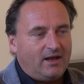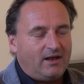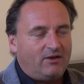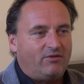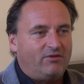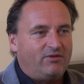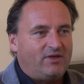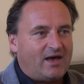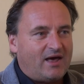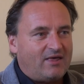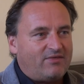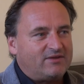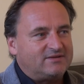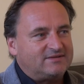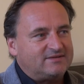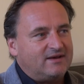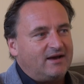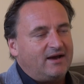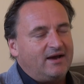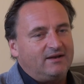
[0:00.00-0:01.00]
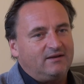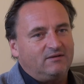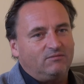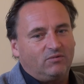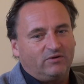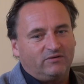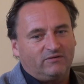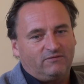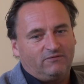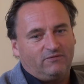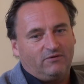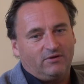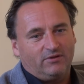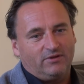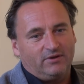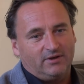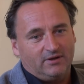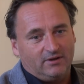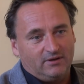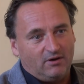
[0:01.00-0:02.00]
And on the other side, it was for
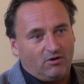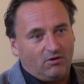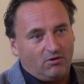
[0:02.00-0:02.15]
the